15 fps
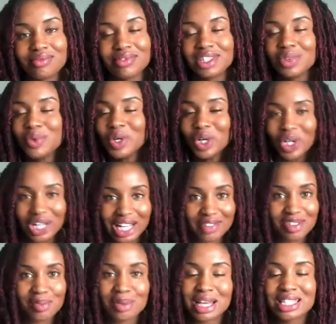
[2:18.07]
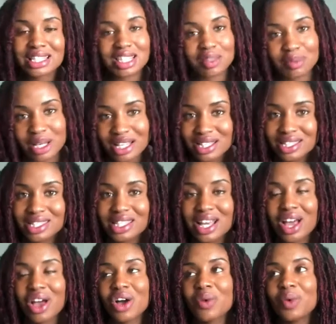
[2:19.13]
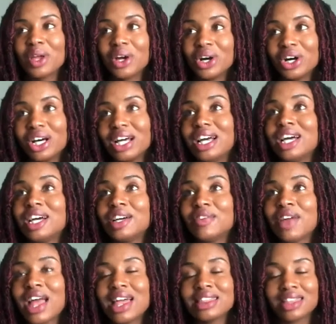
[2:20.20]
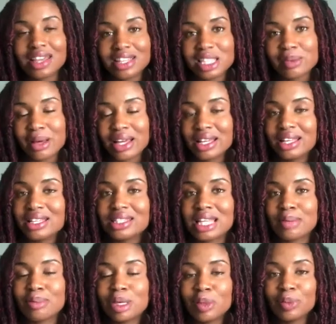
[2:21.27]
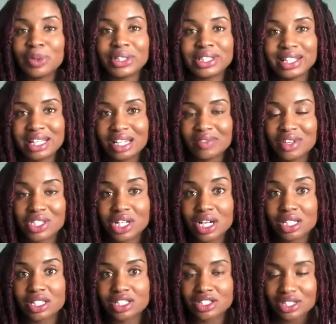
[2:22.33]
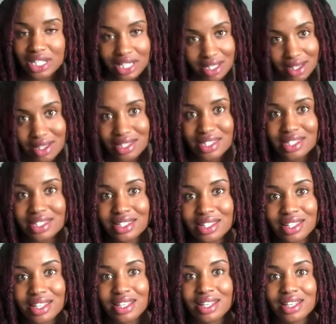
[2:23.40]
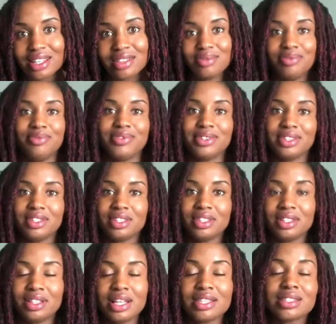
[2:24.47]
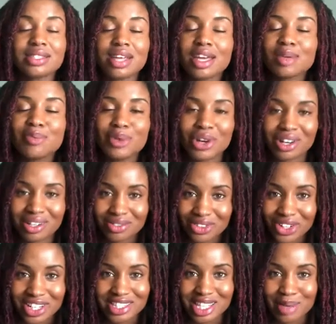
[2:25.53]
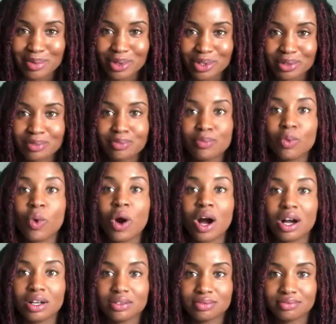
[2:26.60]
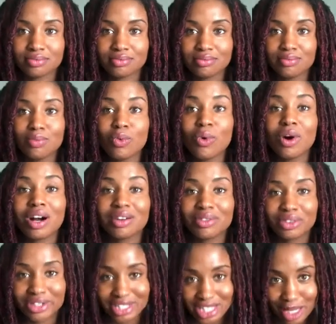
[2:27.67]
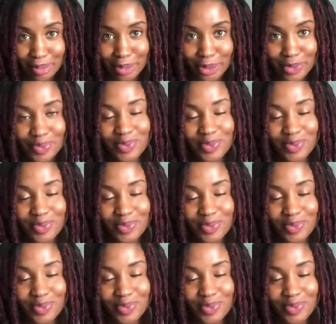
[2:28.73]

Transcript: We all have the best and the buts. We all have things about us that people love. It's our strengths. Let's take moi, for example. Moi, for example.